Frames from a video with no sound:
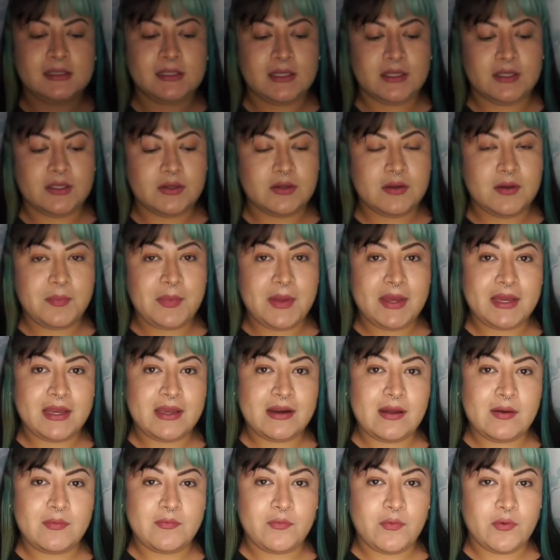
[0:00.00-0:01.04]
You could pick it
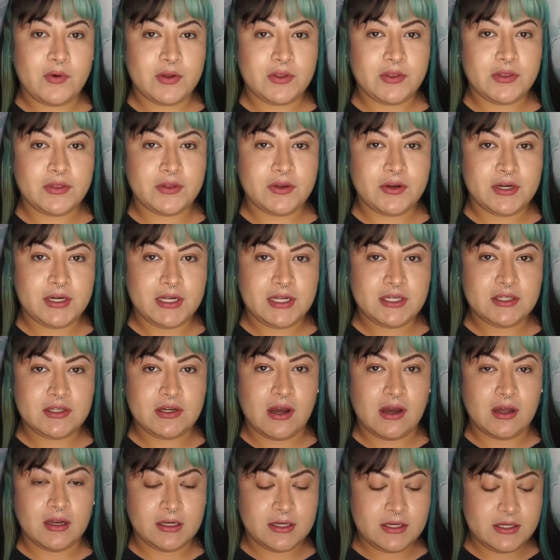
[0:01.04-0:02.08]
up for
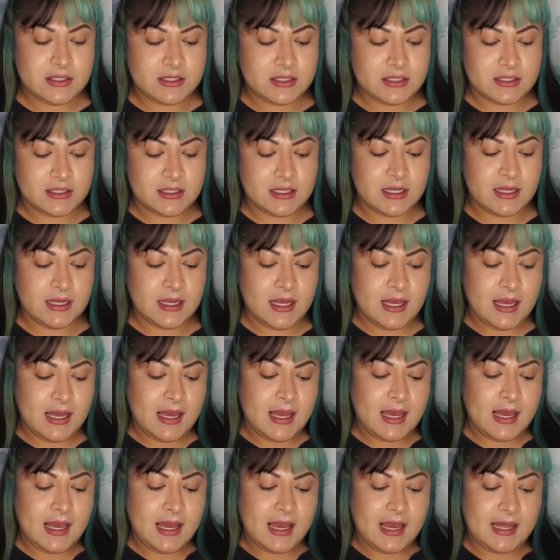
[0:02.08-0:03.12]
$30,
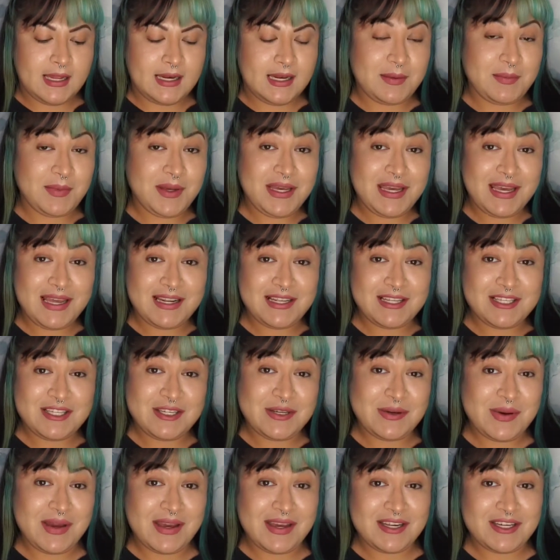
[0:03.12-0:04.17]
and let me get
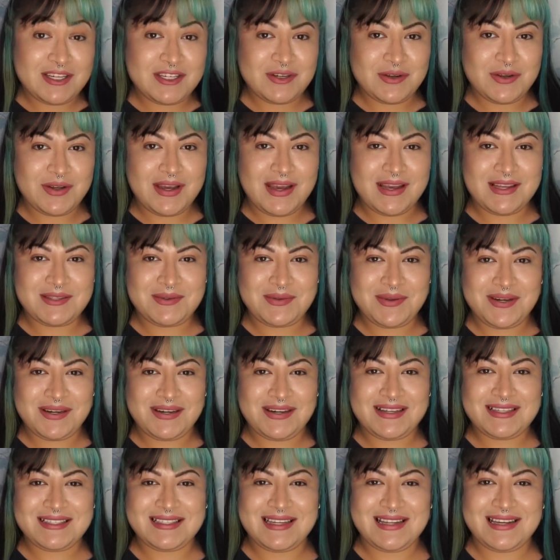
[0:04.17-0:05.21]
into it and show you guys what it
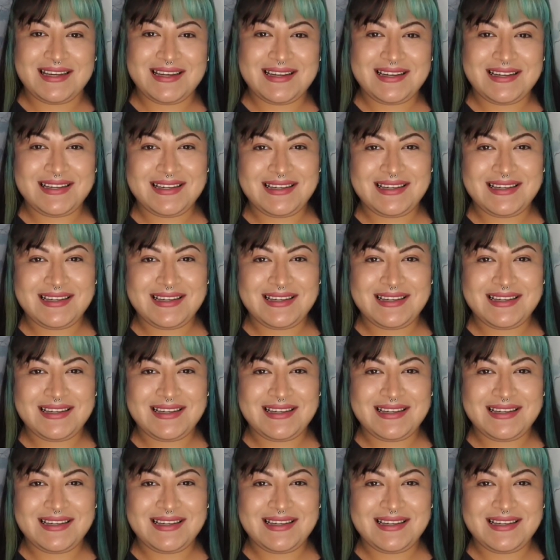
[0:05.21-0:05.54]
looks like.